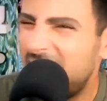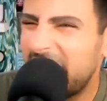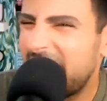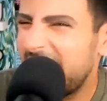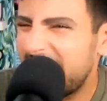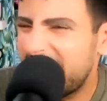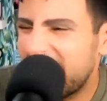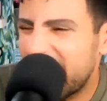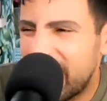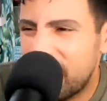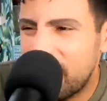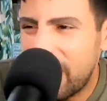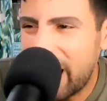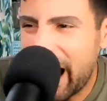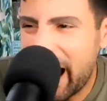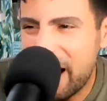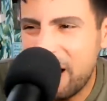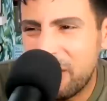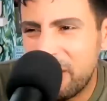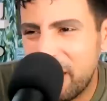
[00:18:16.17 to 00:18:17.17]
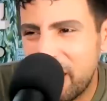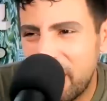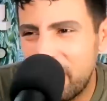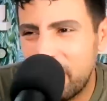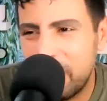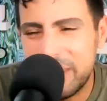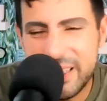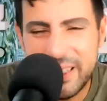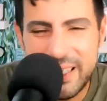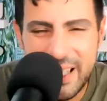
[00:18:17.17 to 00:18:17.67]
Like, I don't
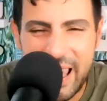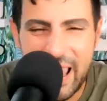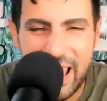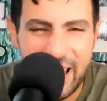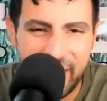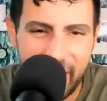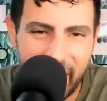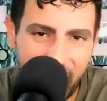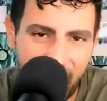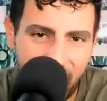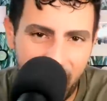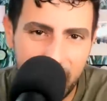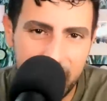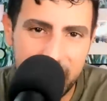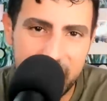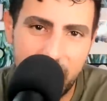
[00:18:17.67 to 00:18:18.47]
know. What's the game there?